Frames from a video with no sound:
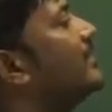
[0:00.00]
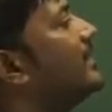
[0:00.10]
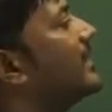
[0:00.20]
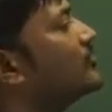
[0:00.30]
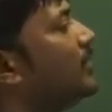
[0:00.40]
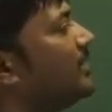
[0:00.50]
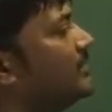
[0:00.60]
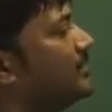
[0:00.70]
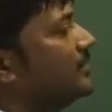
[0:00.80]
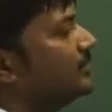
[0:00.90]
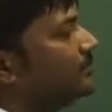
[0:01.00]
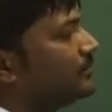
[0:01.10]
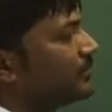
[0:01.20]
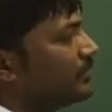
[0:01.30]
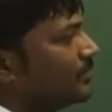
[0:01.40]
18xyz.
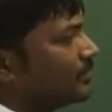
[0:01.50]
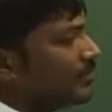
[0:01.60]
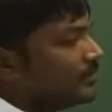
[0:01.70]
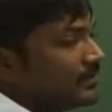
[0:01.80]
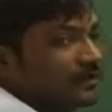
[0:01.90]
Okay,